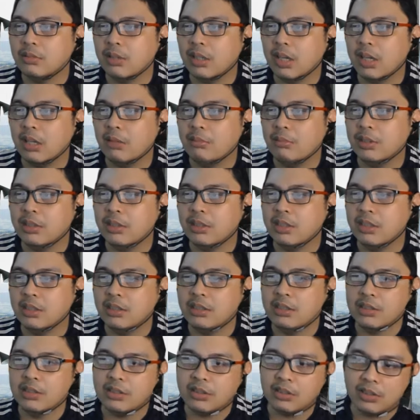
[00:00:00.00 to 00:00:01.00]
Maraming
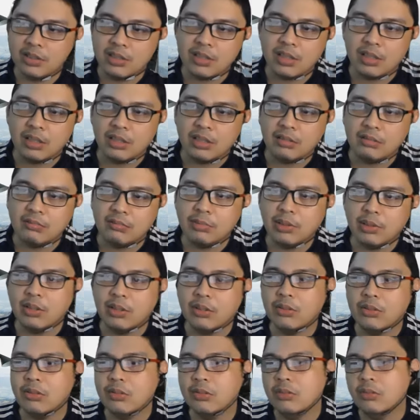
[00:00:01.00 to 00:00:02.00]
industry dyan.
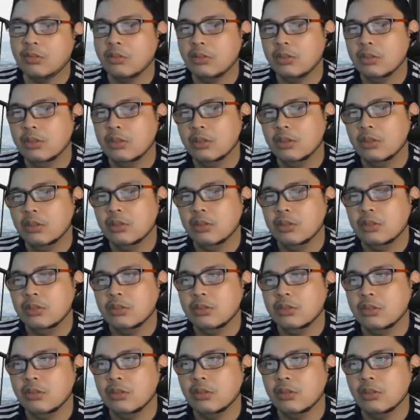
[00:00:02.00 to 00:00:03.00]
Pero,
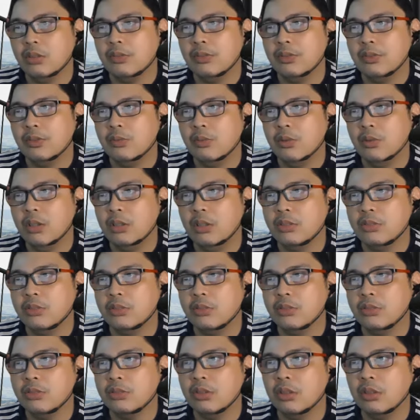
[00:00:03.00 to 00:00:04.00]
siguro if you want
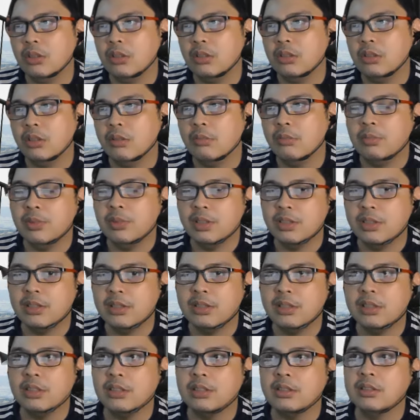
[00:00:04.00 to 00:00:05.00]
to start a
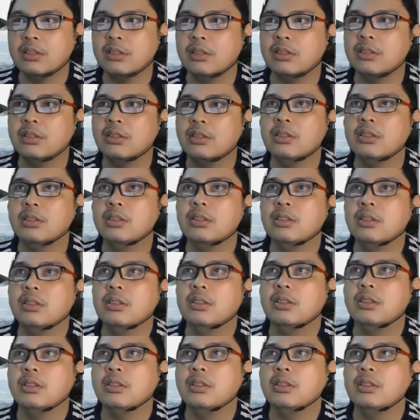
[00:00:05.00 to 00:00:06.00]
business
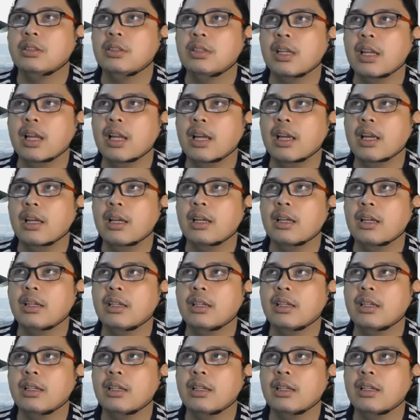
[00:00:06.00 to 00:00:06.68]
na